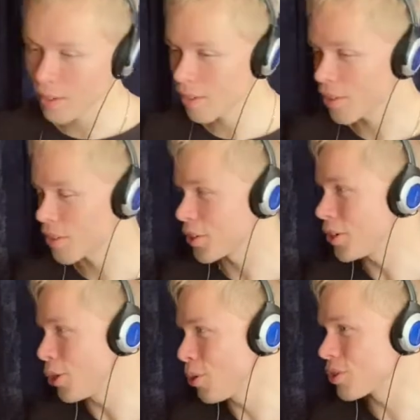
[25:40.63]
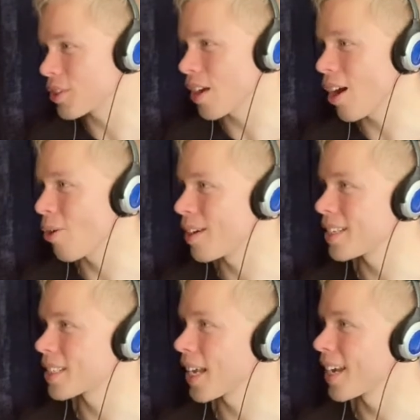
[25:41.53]
The news is
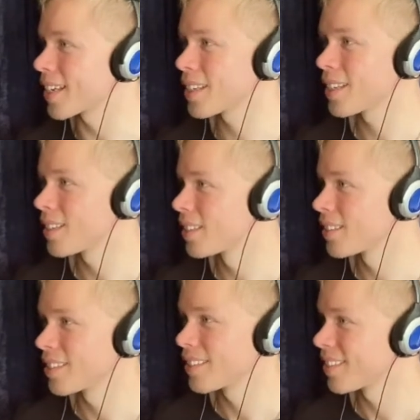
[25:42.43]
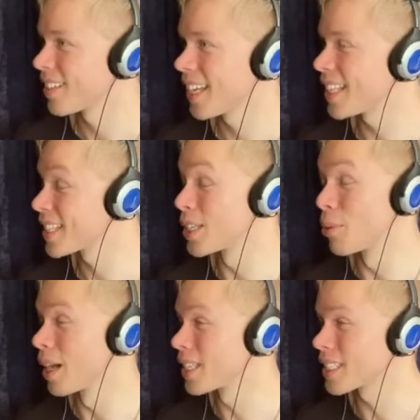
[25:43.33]
always like, it's the
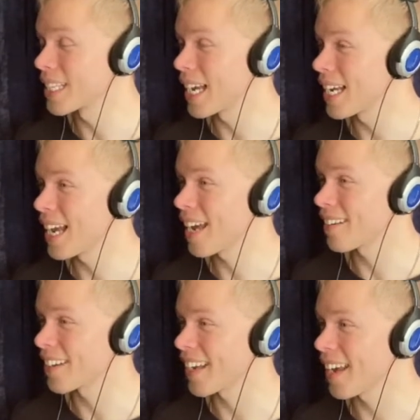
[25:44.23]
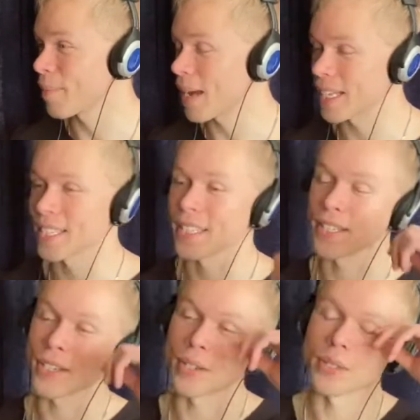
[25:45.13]
worst day yet. Again, back to the
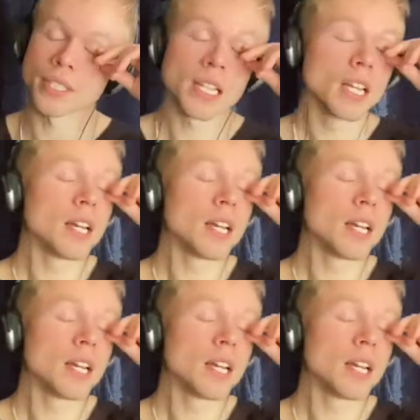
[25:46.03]
news.